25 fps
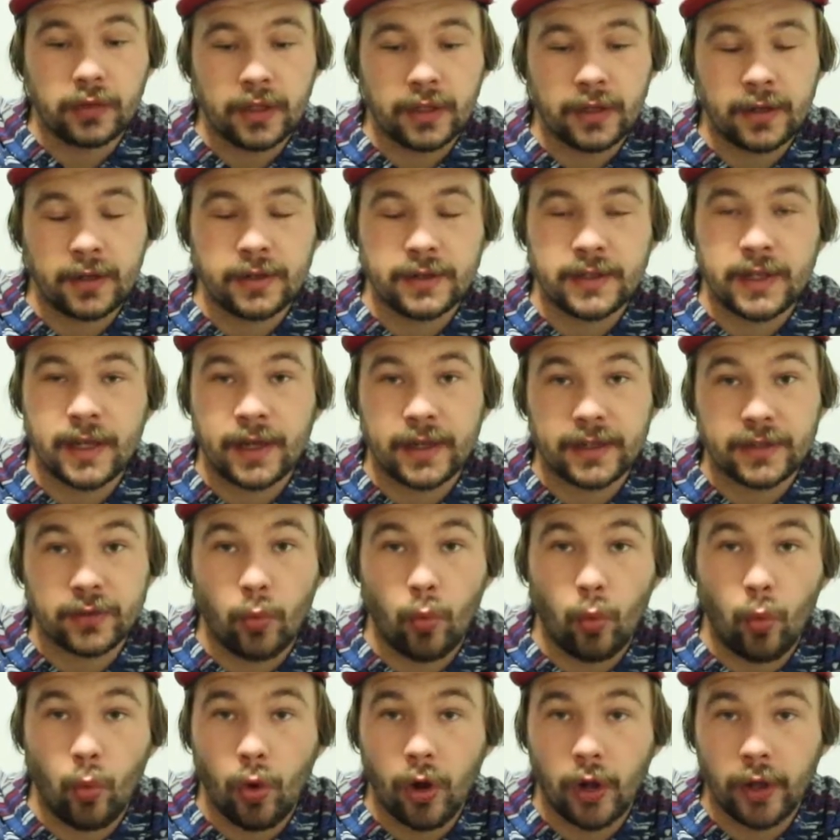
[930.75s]
It takes
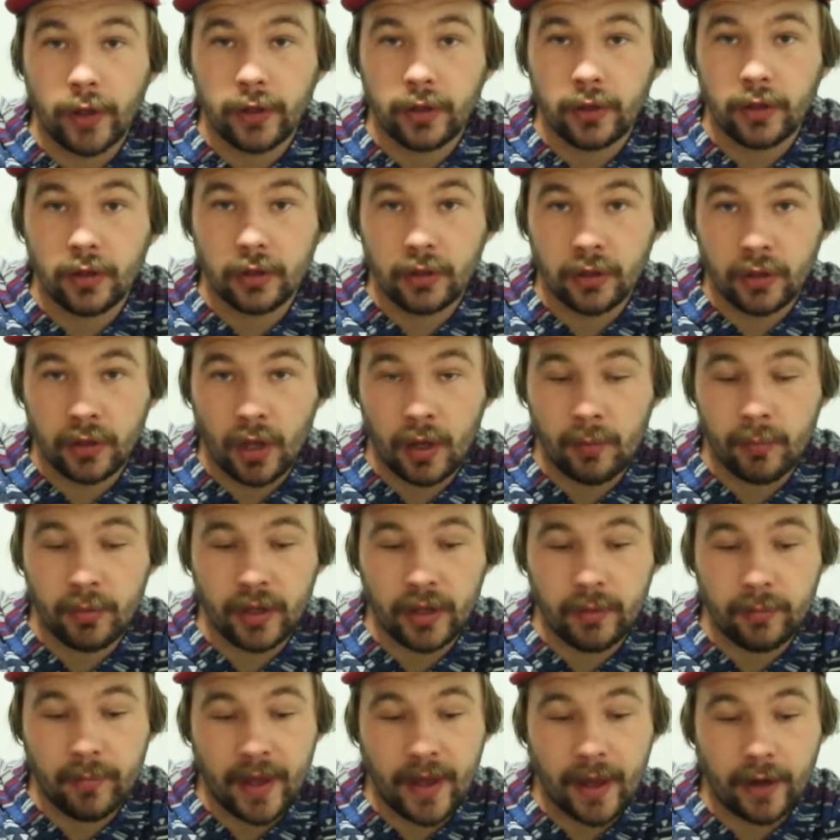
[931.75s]
one
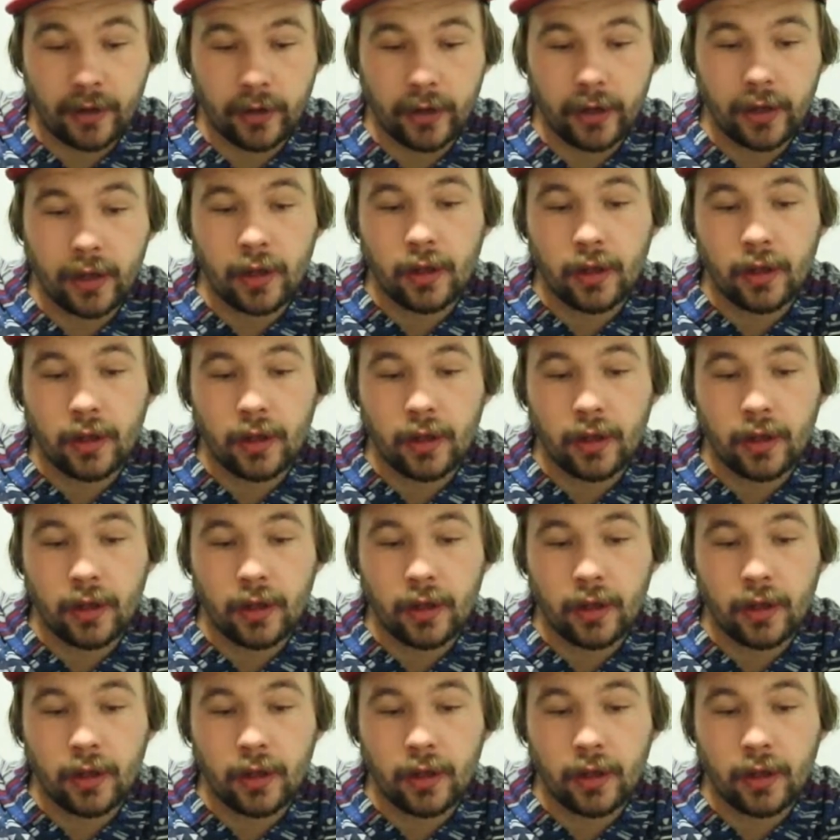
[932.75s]
AA battery,